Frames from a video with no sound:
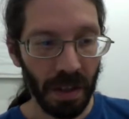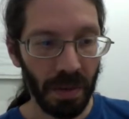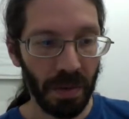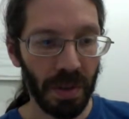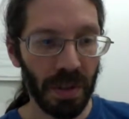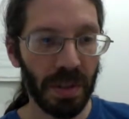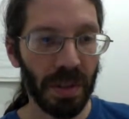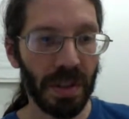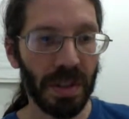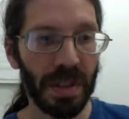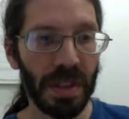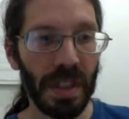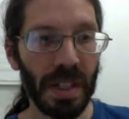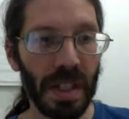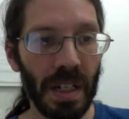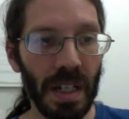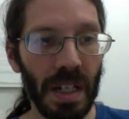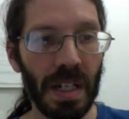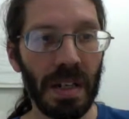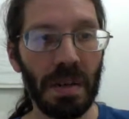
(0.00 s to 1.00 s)
we should see
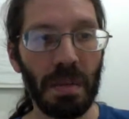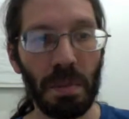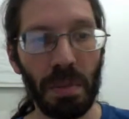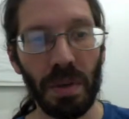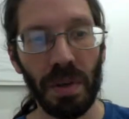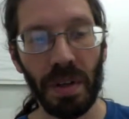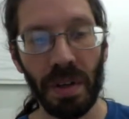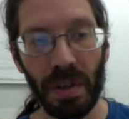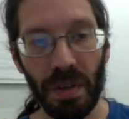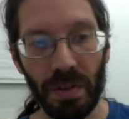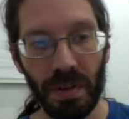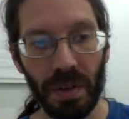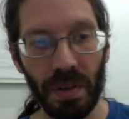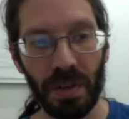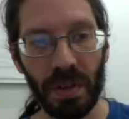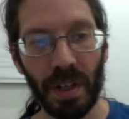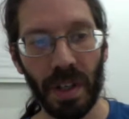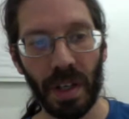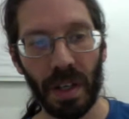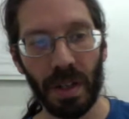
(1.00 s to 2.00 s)
ni printed a few
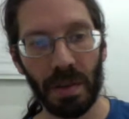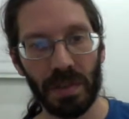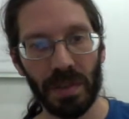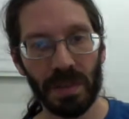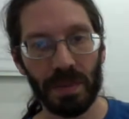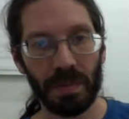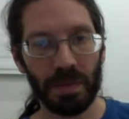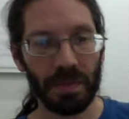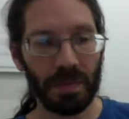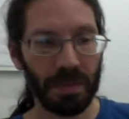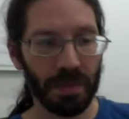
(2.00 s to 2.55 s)
times.